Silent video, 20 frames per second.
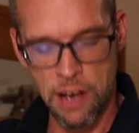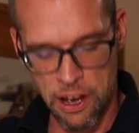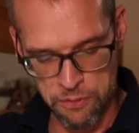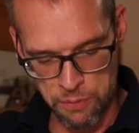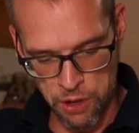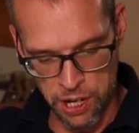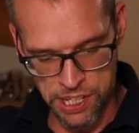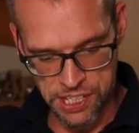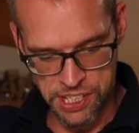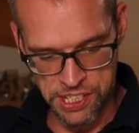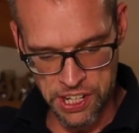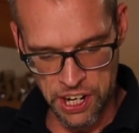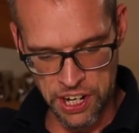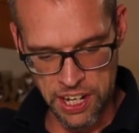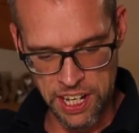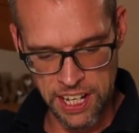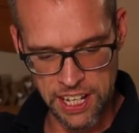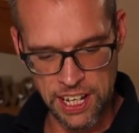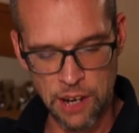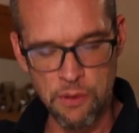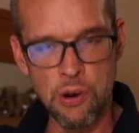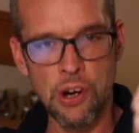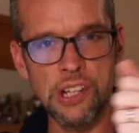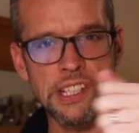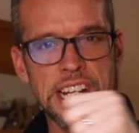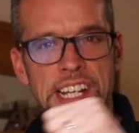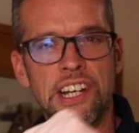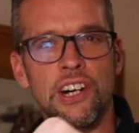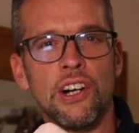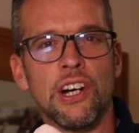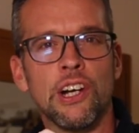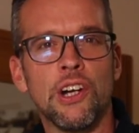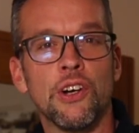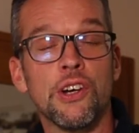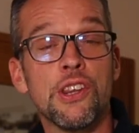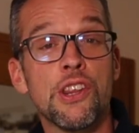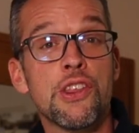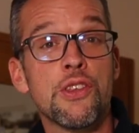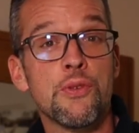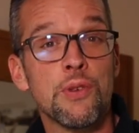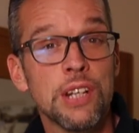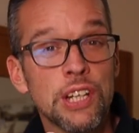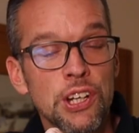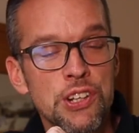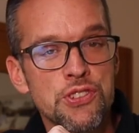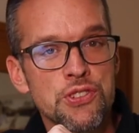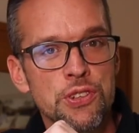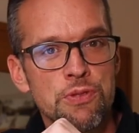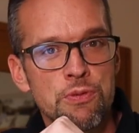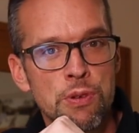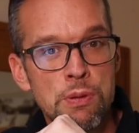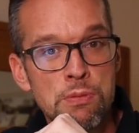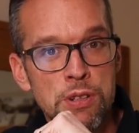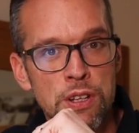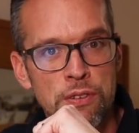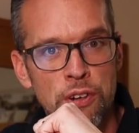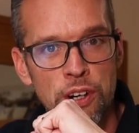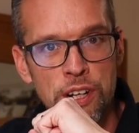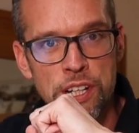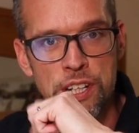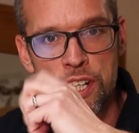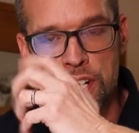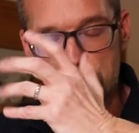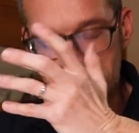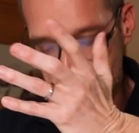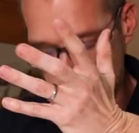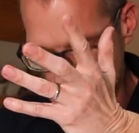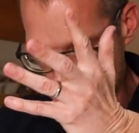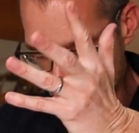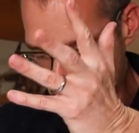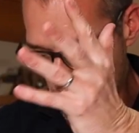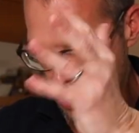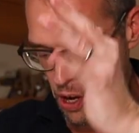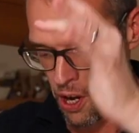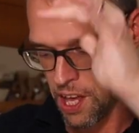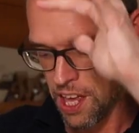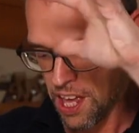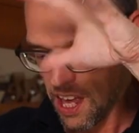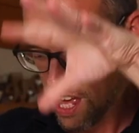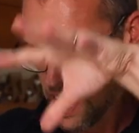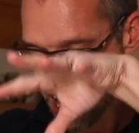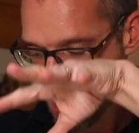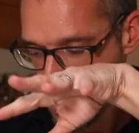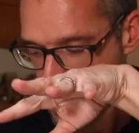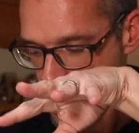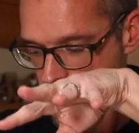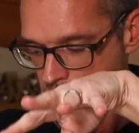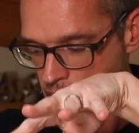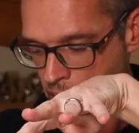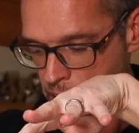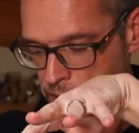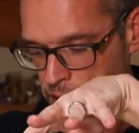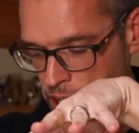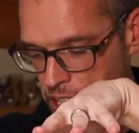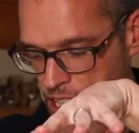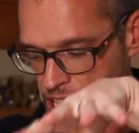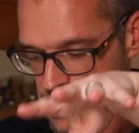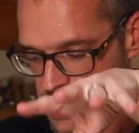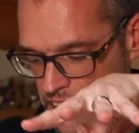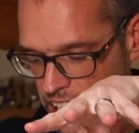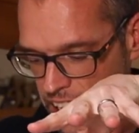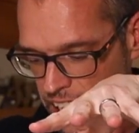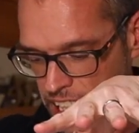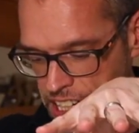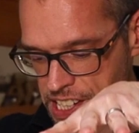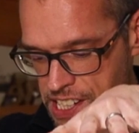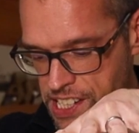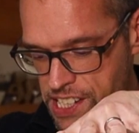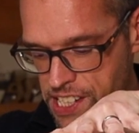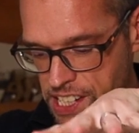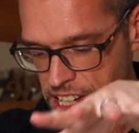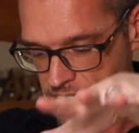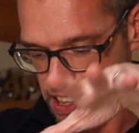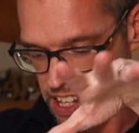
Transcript: we have my stunning Oase Highline 300 room divider full of my African cichlids.